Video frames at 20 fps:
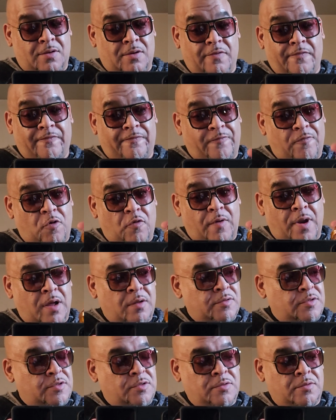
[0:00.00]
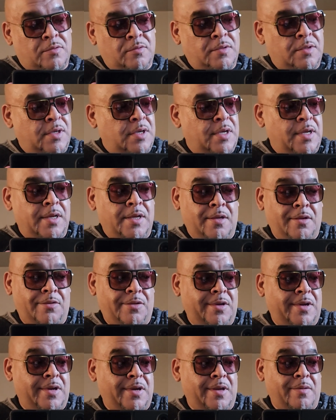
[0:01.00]
4 ounce too.
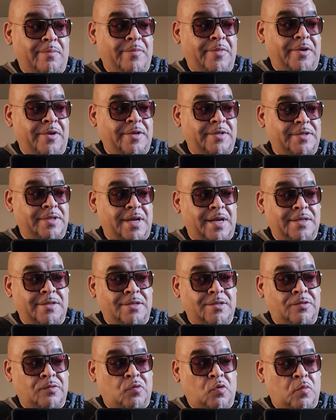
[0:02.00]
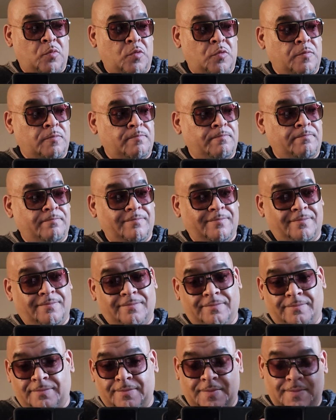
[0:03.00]
You get a bigger size than normal.
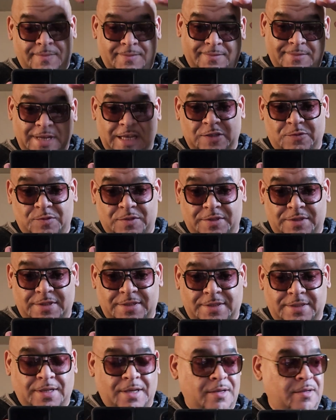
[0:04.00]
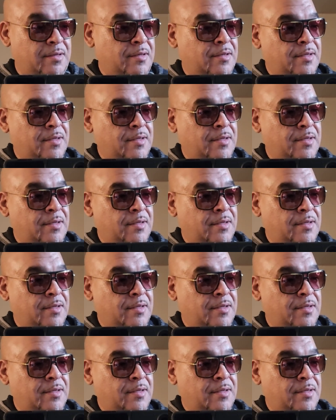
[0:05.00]
That's what she said.